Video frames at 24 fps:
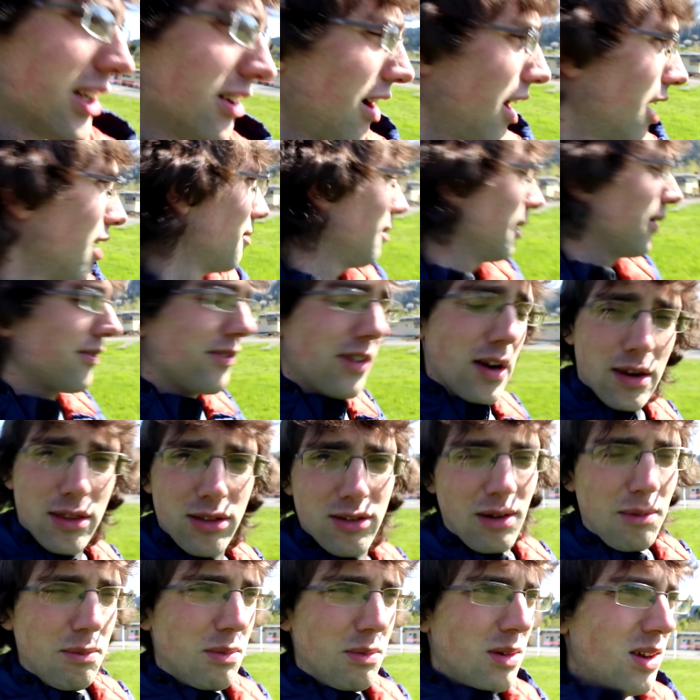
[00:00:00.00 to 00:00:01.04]
grinding my friend's
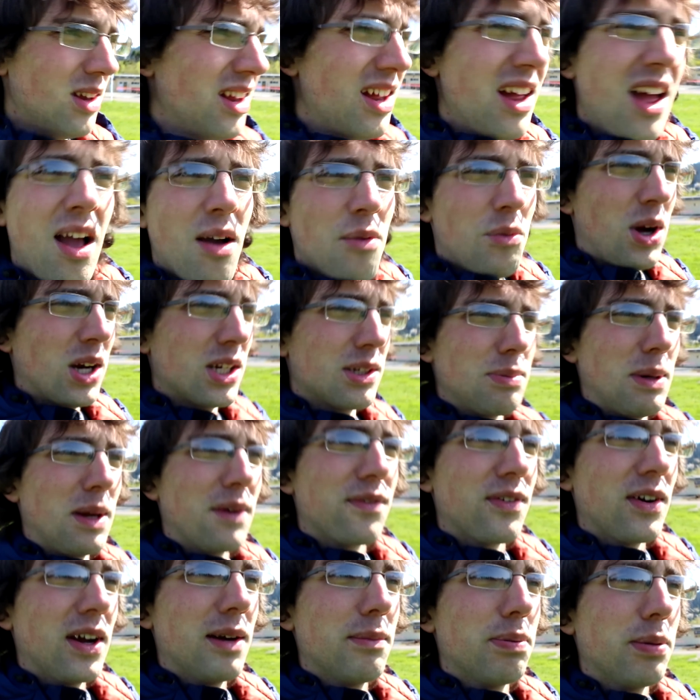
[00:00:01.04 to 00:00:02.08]
stream. Watching my
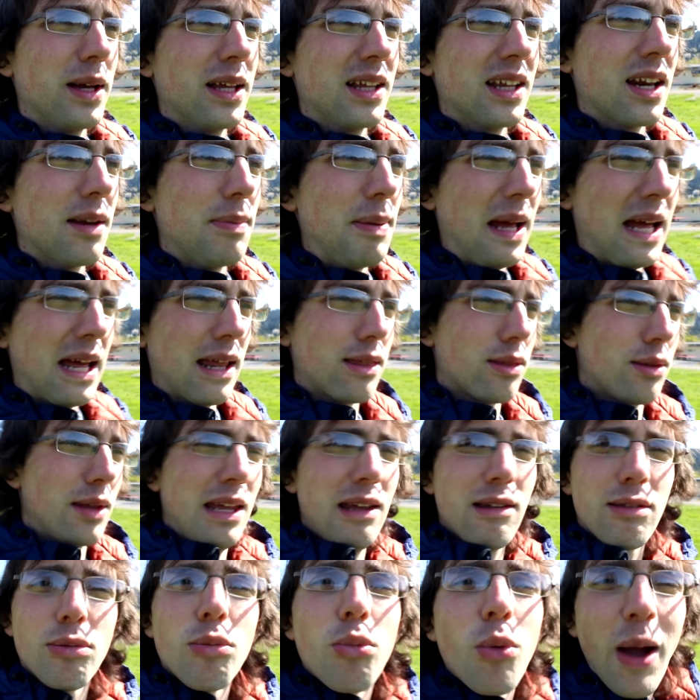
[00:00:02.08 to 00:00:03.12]
friend play Link to the Past.
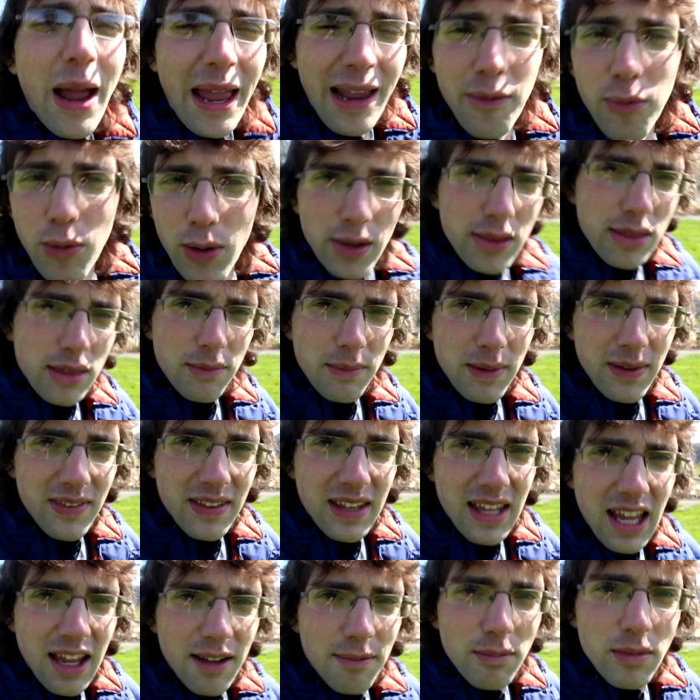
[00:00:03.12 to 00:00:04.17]
He's way worse than me in the
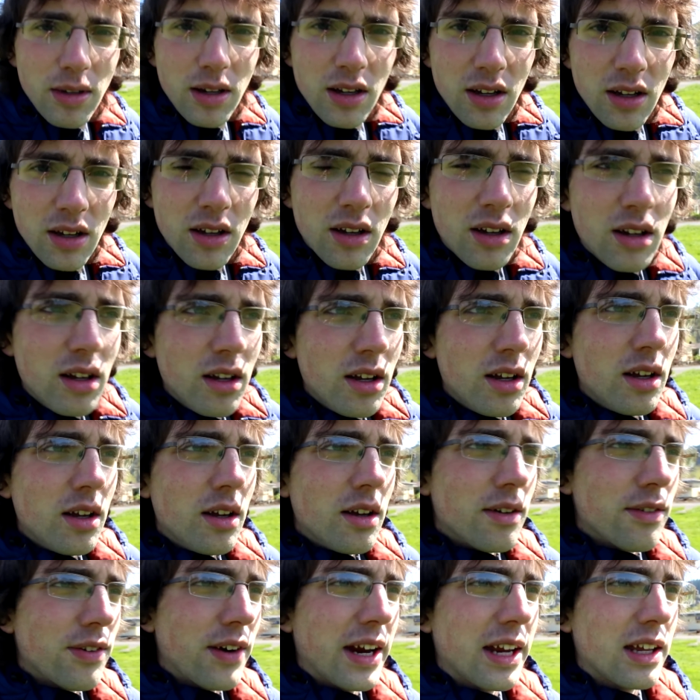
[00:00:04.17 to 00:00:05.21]
game.
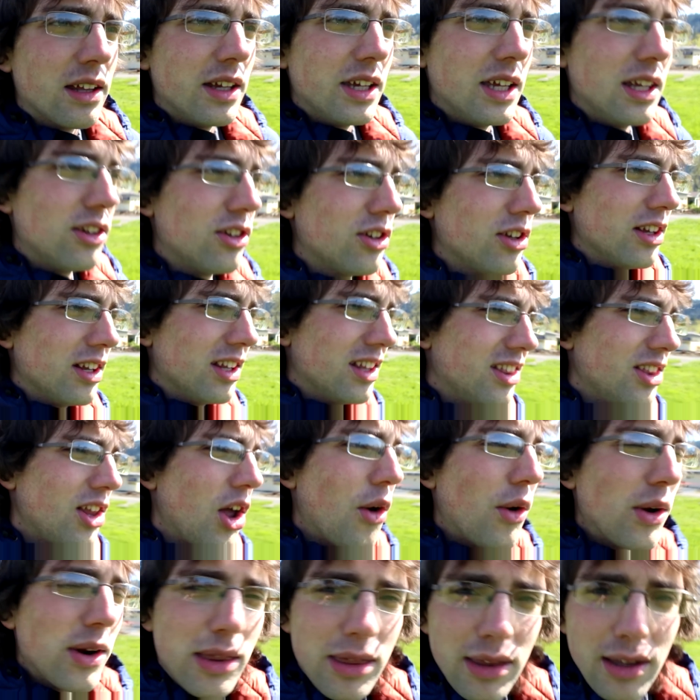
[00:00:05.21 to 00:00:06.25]
Frankly, no
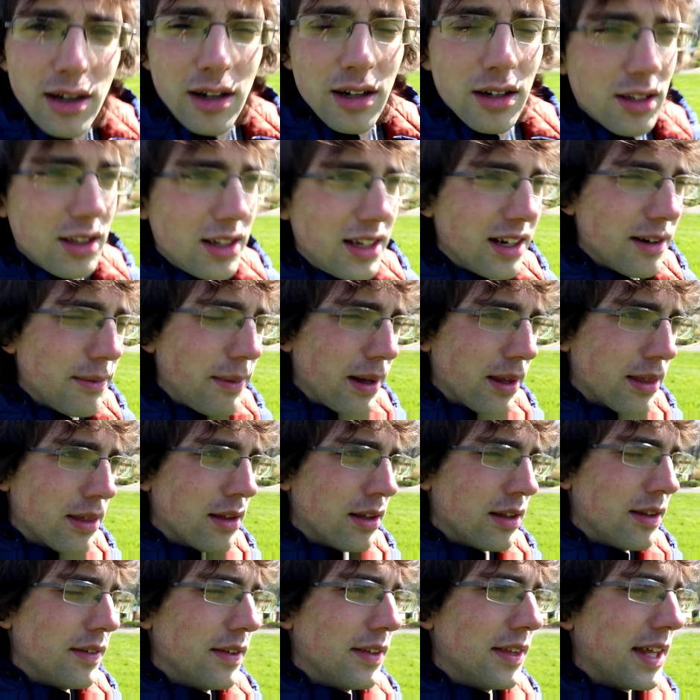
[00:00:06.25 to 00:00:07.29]
one's near my
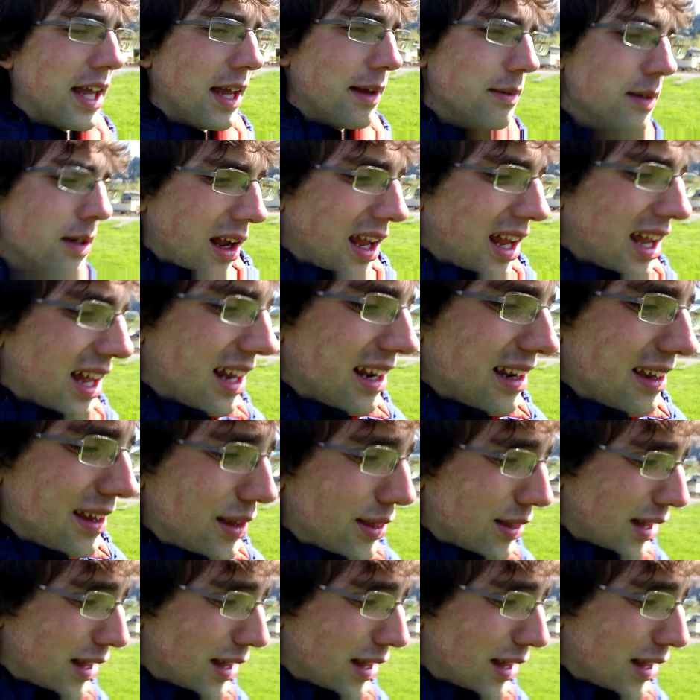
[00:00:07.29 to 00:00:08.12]
skill level in the game. And these